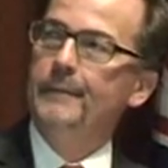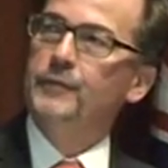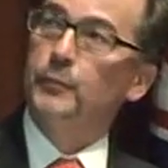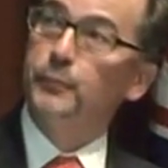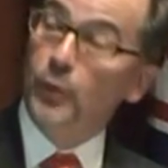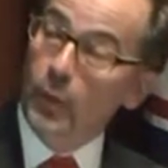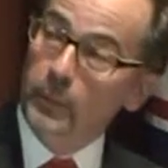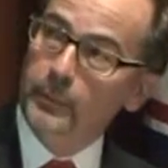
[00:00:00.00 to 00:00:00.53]

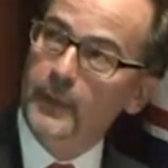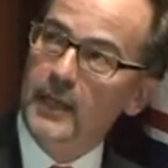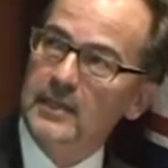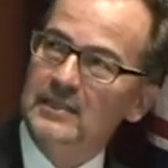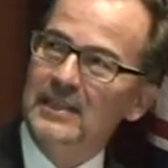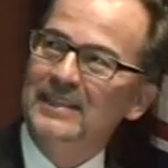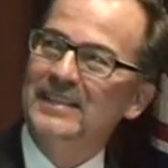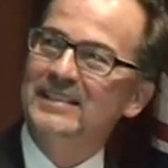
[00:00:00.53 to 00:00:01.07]
The problem
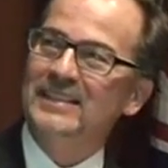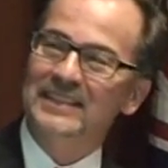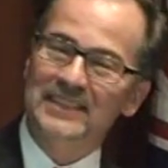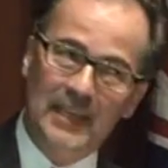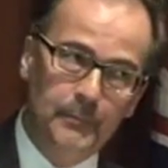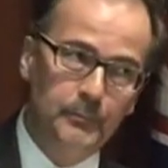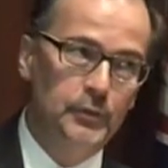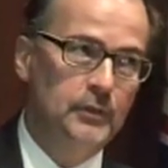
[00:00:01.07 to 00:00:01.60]
is that this
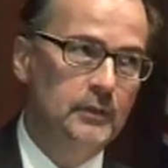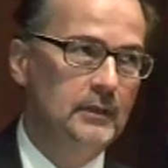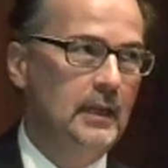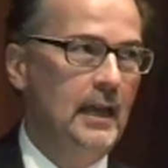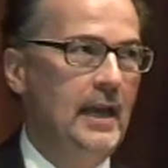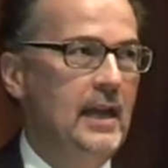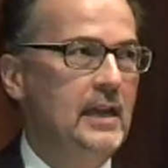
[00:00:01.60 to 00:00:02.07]
exception